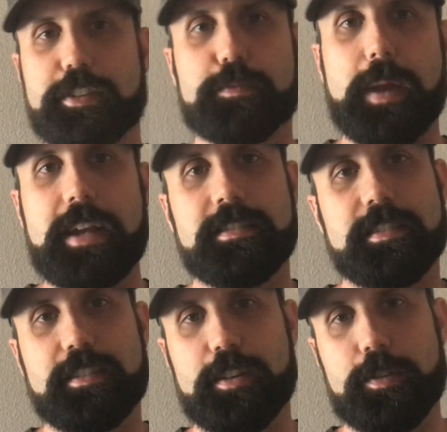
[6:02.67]
space,
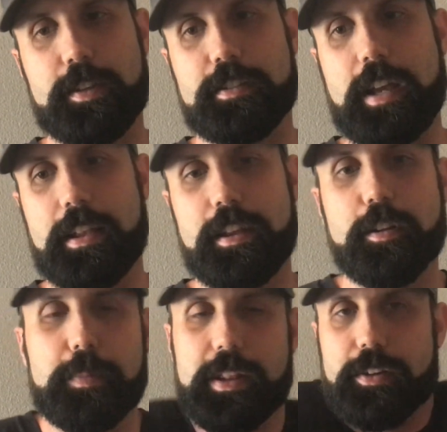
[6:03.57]
so
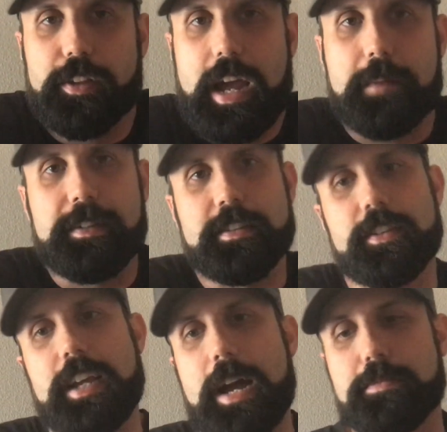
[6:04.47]
it'll be the only app that's on
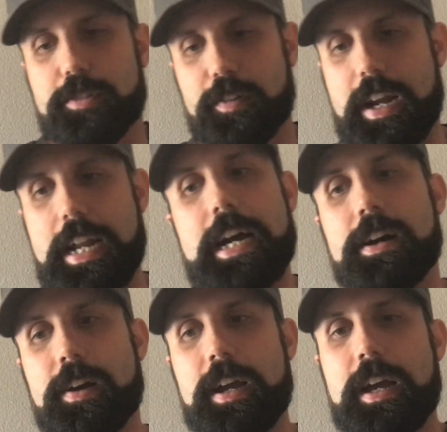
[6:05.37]
the App Store right
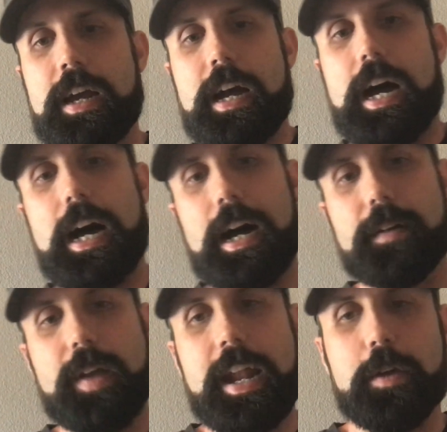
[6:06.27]
now.
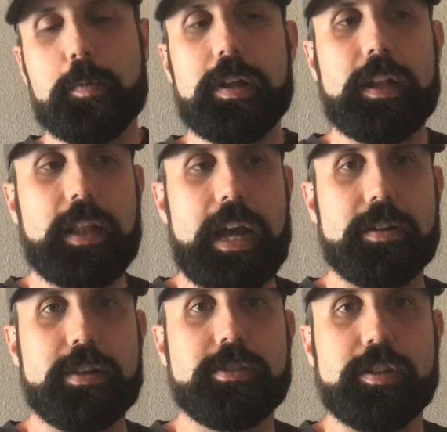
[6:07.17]
And it will
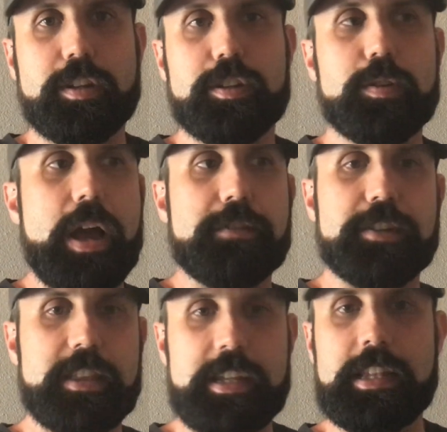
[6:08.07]
allow you to do
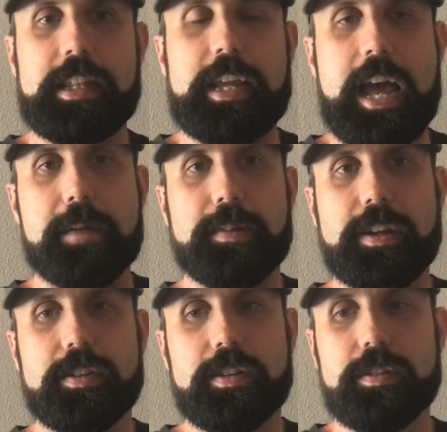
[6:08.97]
everything that the app
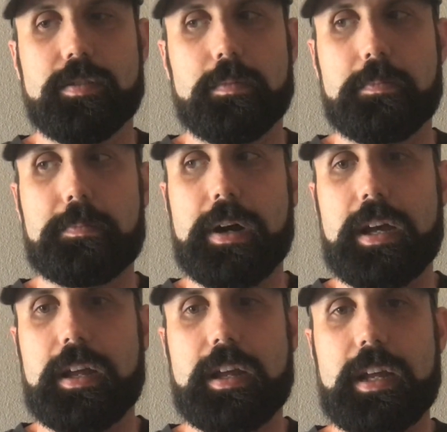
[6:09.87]
can do,
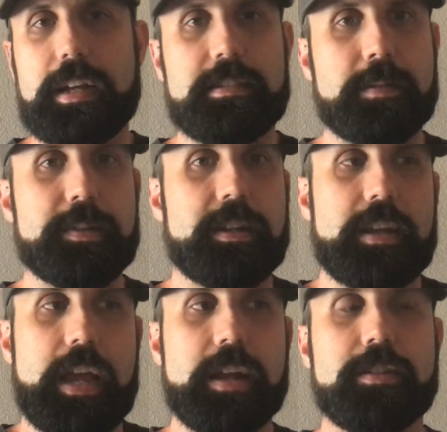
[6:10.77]
except it
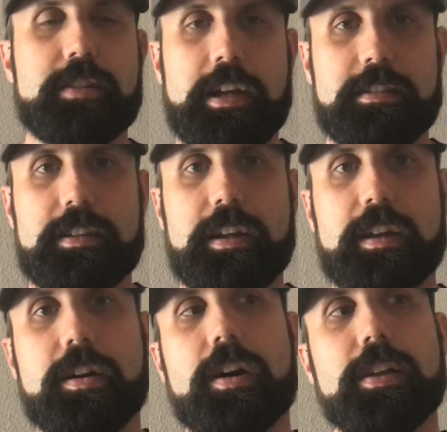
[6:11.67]
can't do texting and
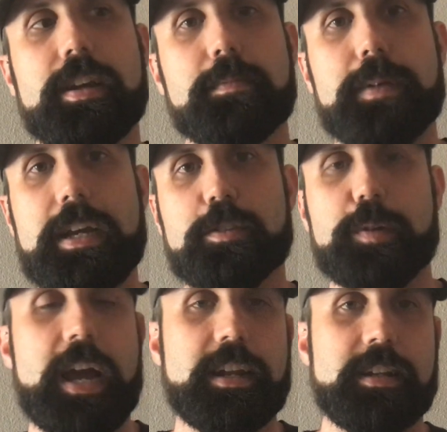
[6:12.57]
calling because
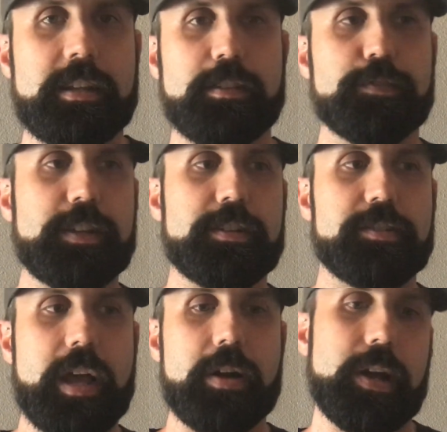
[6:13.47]
we had to take those features
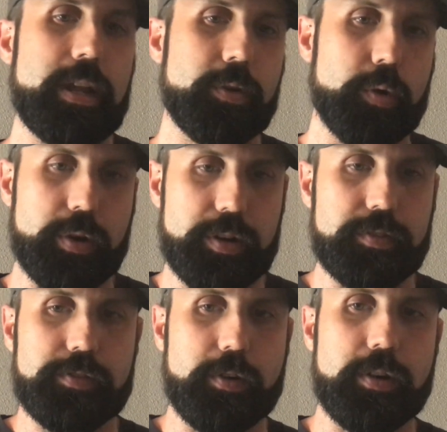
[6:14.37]
out in order
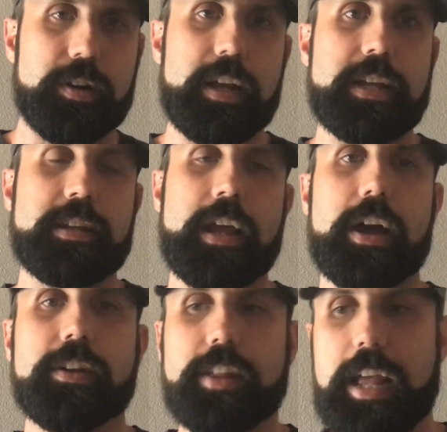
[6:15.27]
for it to get
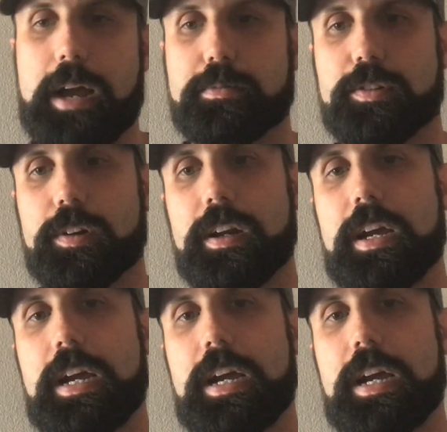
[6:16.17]
onto the App Store.